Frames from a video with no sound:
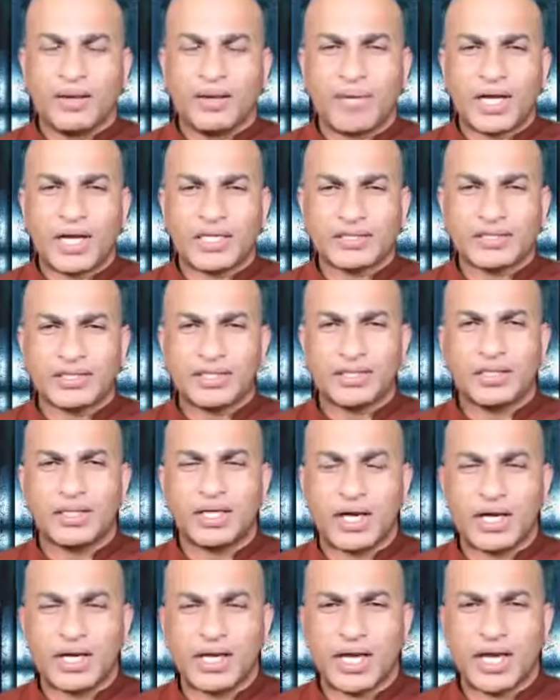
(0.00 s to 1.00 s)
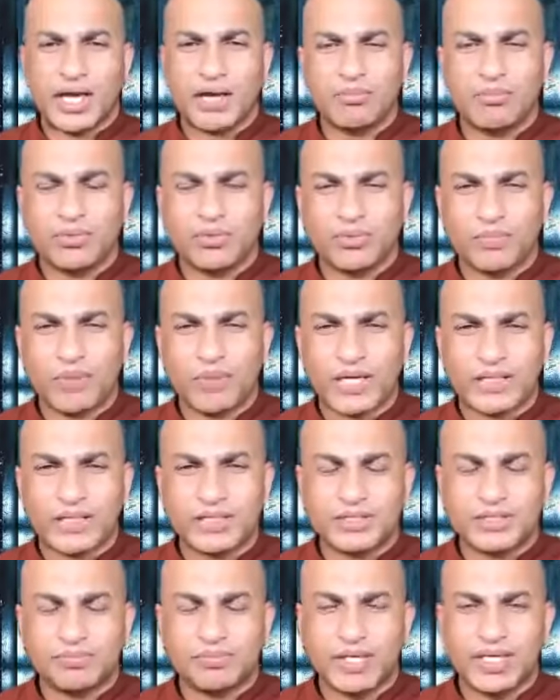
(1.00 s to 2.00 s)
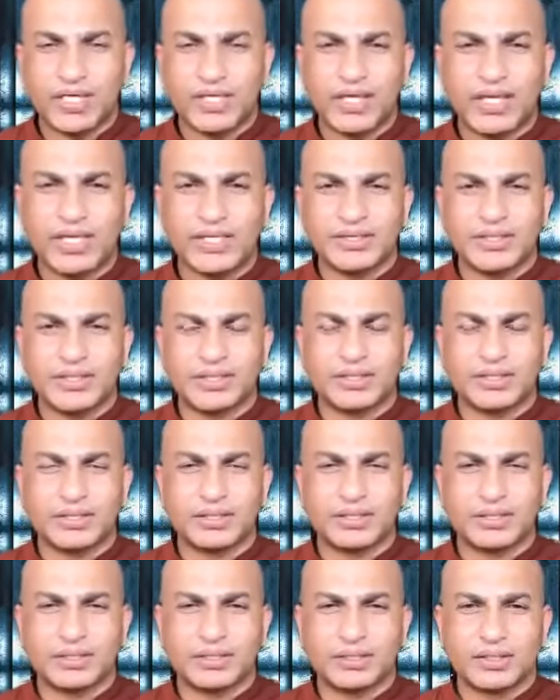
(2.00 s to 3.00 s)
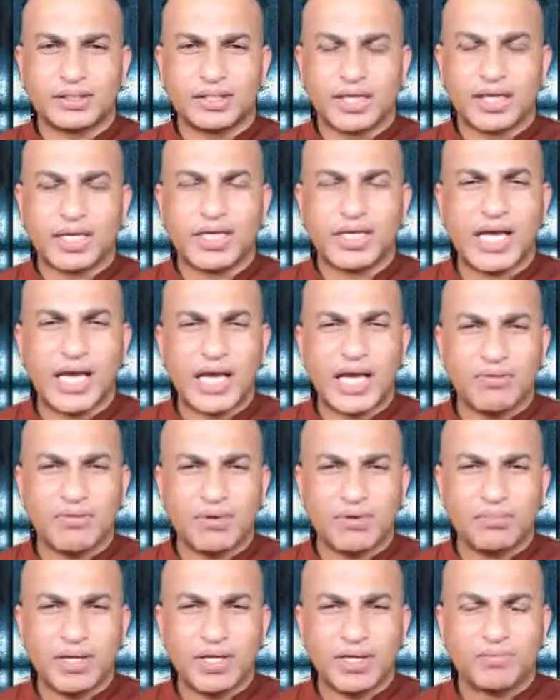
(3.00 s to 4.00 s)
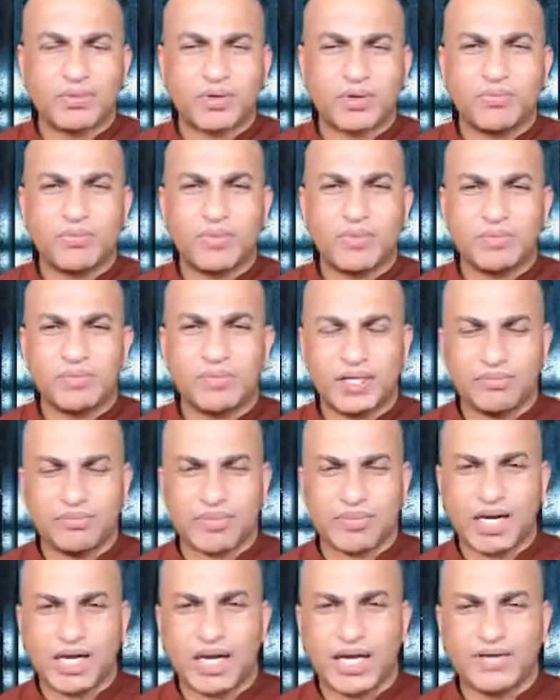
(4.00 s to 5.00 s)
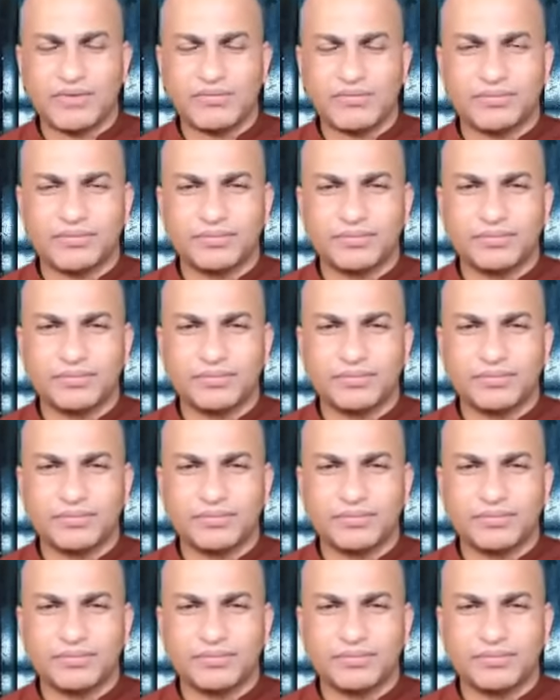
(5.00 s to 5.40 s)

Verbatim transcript: Master, I came to practice meditation. I have a big problem in my life.